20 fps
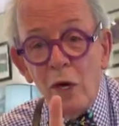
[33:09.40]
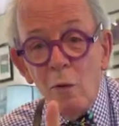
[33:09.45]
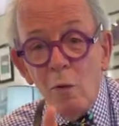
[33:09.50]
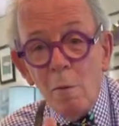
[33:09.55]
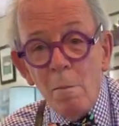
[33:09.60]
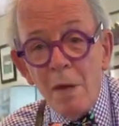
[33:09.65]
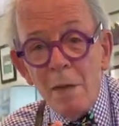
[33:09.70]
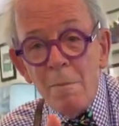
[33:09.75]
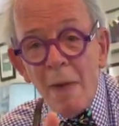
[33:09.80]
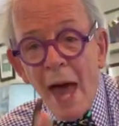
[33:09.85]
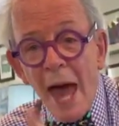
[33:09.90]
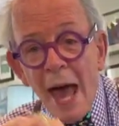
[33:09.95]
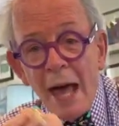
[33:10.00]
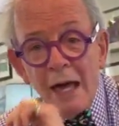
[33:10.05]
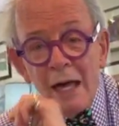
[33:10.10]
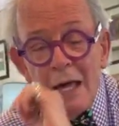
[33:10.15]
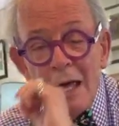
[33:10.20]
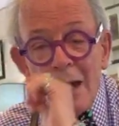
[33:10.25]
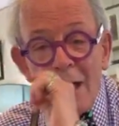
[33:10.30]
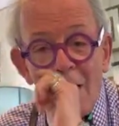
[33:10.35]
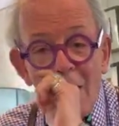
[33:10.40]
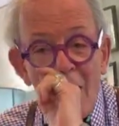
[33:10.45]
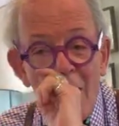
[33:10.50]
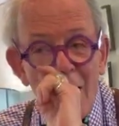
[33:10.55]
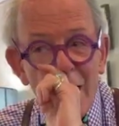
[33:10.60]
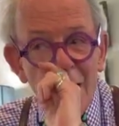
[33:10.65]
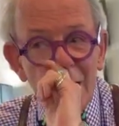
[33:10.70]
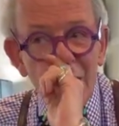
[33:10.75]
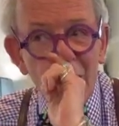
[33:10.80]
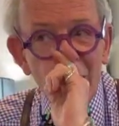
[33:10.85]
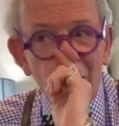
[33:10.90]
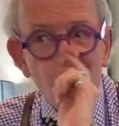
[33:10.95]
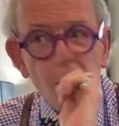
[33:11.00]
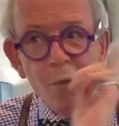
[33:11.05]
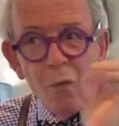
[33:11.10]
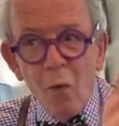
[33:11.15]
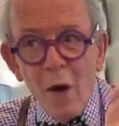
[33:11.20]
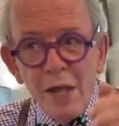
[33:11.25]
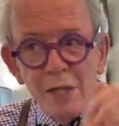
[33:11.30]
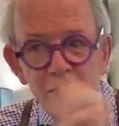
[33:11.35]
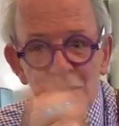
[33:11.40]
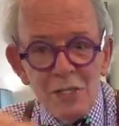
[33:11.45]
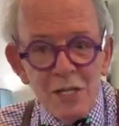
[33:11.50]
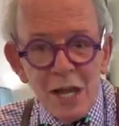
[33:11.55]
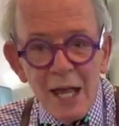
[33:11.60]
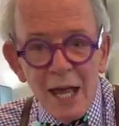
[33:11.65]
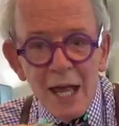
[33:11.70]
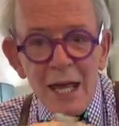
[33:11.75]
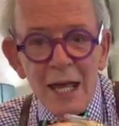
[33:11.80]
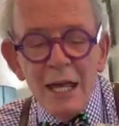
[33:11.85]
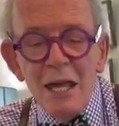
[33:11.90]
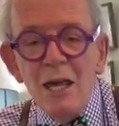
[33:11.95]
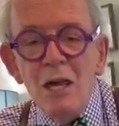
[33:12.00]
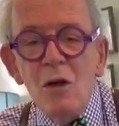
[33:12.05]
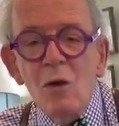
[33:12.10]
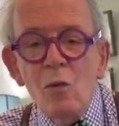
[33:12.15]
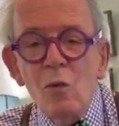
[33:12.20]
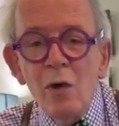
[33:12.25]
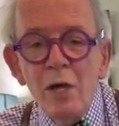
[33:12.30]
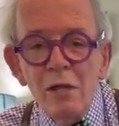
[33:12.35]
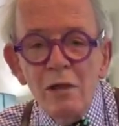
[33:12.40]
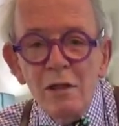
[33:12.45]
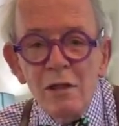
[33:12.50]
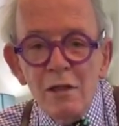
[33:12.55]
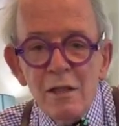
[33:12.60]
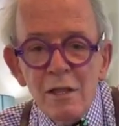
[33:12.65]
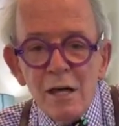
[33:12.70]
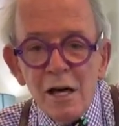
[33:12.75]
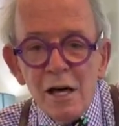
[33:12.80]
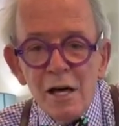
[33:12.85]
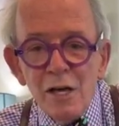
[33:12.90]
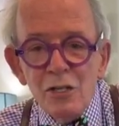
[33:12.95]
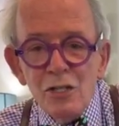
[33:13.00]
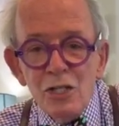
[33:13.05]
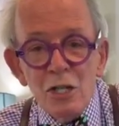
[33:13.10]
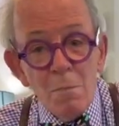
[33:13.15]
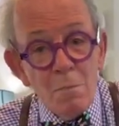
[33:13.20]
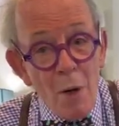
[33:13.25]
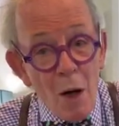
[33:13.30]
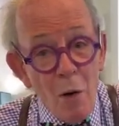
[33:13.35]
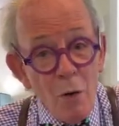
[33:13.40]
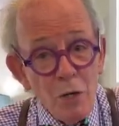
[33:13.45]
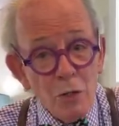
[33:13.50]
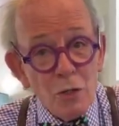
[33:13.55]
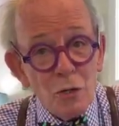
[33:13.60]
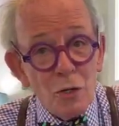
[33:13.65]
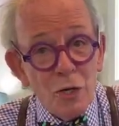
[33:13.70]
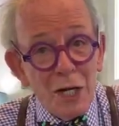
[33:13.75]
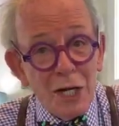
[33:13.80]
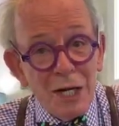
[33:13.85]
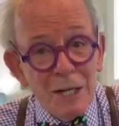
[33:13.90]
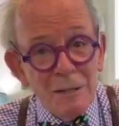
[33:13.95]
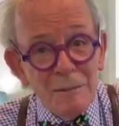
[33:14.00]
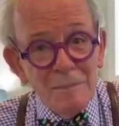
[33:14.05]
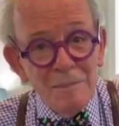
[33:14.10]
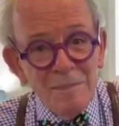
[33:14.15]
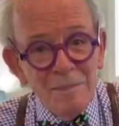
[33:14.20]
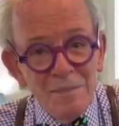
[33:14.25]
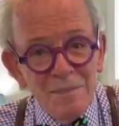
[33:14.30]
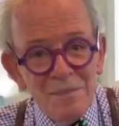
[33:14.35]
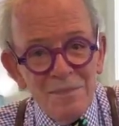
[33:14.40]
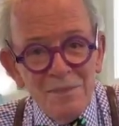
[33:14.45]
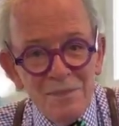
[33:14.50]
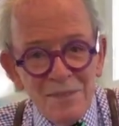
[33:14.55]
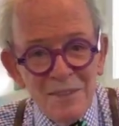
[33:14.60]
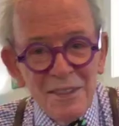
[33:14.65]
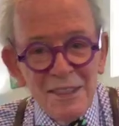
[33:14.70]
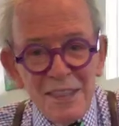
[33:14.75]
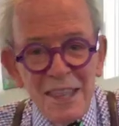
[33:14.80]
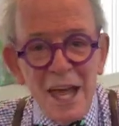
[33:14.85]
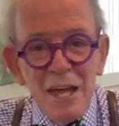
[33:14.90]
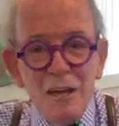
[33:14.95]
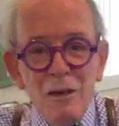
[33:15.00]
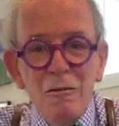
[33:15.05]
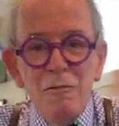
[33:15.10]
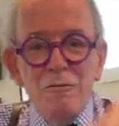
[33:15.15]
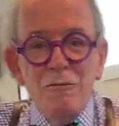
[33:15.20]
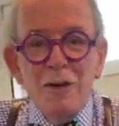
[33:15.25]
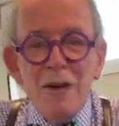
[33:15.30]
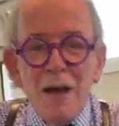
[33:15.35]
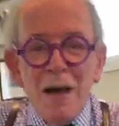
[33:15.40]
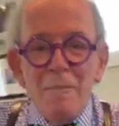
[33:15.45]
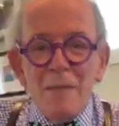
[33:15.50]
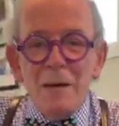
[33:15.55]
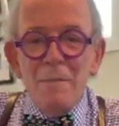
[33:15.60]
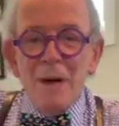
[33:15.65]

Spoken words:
will be back on Wednesday with some poetry. Thank you for coming